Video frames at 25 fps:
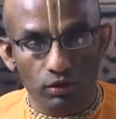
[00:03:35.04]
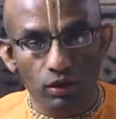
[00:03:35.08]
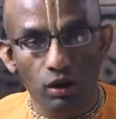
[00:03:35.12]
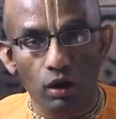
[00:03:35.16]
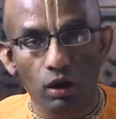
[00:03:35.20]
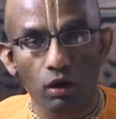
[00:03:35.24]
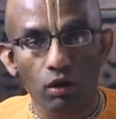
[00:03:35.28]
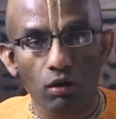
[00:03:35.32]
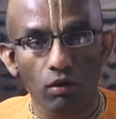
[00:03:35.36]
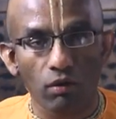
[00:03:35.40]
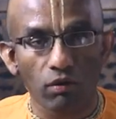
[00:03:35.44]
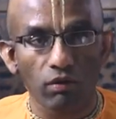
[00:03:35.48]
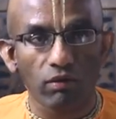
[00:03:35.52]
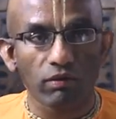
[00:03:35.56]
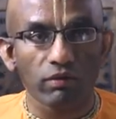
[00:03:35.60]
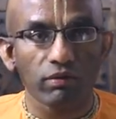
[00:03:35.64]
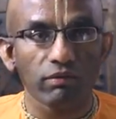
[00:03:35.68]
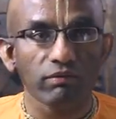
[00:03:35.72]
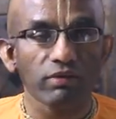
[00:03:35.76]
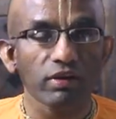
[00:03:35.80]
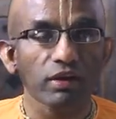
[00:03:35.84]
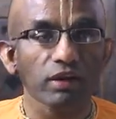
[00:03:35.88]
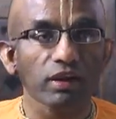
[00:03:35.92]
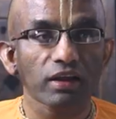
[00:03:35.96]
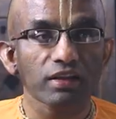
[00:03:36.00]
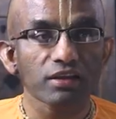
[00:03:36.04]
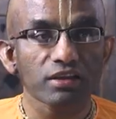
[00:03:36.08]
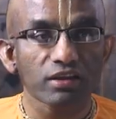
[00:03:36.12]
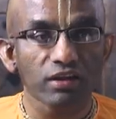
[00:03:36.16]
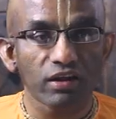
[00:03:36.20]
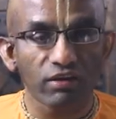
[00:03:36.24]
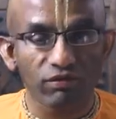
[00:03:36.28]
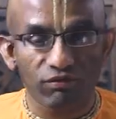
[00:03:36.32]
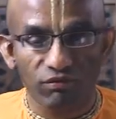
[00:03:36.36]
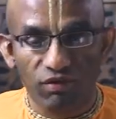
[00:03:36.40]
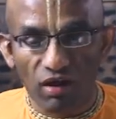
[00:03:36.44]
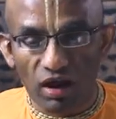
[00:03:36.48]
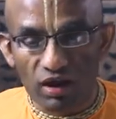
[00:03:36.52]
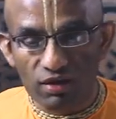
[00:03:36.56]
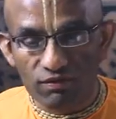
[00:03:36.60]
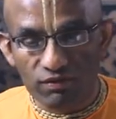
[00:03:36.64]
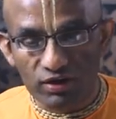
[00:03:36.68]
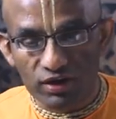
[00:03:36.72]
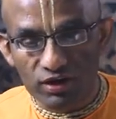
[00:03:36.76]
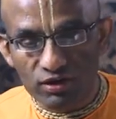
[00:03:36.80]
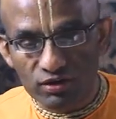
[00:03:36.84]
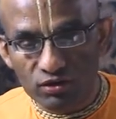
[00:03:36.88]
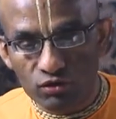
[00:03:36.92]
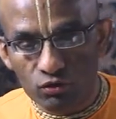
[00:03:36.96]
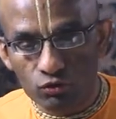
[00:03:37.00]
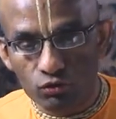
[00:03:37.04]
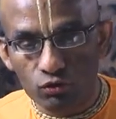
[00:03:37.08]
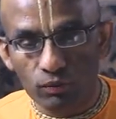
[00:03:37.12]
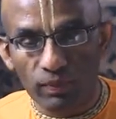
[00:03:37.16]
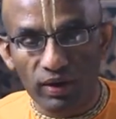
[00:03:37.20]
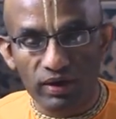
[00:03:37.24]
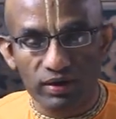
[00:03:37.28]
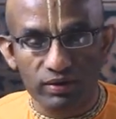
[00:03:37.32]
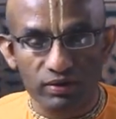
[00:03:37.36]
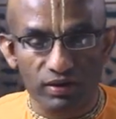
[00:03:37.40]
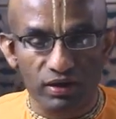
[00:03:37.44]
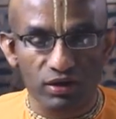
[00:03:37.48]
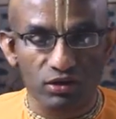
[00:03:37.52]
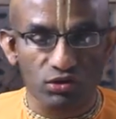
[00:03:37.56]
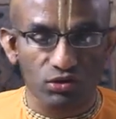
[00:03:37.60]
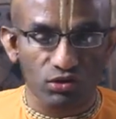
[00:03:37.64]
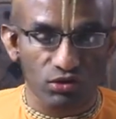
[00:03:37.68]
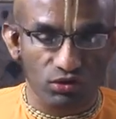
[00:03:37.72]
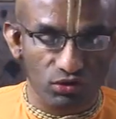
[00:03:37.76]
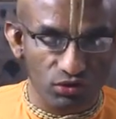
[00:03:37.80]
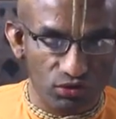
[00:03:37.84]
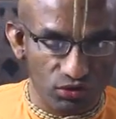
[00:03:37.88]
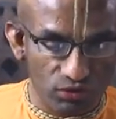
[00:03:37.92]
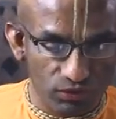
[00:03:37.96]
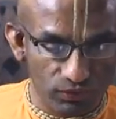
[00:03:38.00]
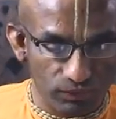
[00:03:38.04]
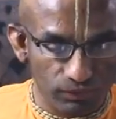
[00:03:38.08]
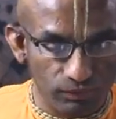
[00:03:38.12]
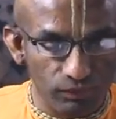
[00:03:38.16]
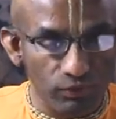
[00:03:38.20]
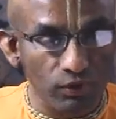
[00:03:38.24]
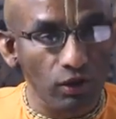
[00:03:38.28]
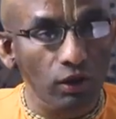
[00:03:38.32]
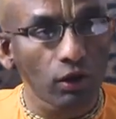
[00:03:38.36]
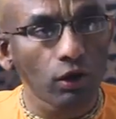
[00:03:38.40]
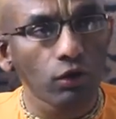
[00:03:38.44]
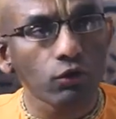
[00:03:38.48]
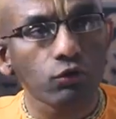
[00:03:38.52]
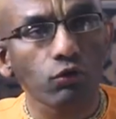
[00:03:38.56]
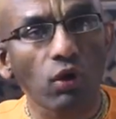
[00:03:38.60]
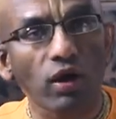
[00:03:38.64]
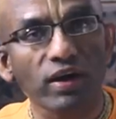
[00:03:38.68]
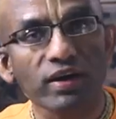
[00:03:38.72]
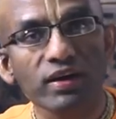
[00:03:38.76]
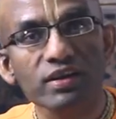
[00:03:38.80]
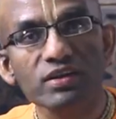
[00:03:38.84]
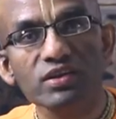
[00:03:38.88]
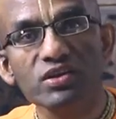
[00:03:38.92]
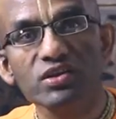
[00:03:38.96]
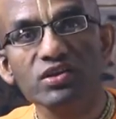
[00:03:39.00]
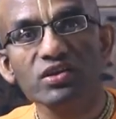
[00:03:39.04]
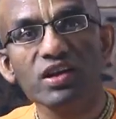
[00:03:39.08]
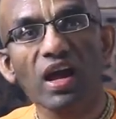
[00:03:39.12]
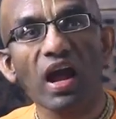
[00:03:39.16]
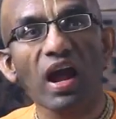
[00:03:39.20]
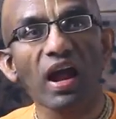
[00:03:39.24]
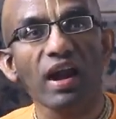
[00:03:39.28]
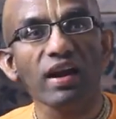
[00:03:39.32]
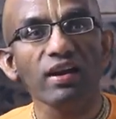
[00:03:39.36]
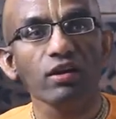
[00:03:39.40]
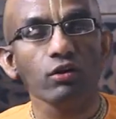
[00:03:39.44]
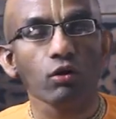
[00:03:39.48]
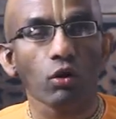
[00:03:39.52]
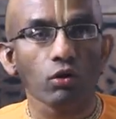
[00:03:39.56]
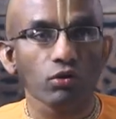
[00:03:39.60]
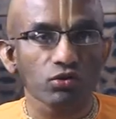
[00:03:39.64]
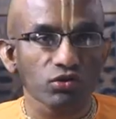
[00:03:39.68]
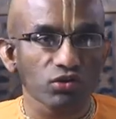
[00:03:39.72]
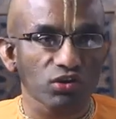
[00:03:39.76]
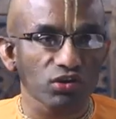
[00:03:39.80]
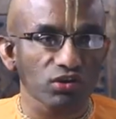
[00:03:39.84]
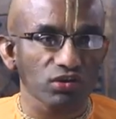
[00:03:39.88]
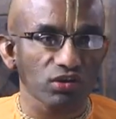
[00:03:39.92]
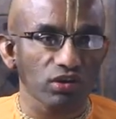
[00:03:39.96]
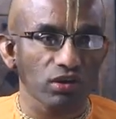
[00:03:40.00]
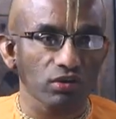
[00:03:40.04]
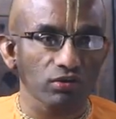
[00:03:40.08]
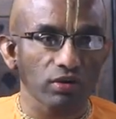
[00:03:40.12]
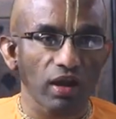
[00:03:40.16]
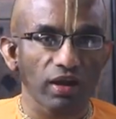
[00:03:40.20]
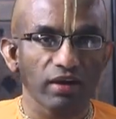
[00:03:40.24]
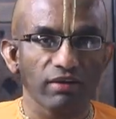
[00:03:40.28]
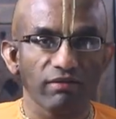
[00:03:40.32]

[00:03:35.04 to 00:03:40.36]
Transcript: Now we'll consider five intuitive meditations to understand consciousness.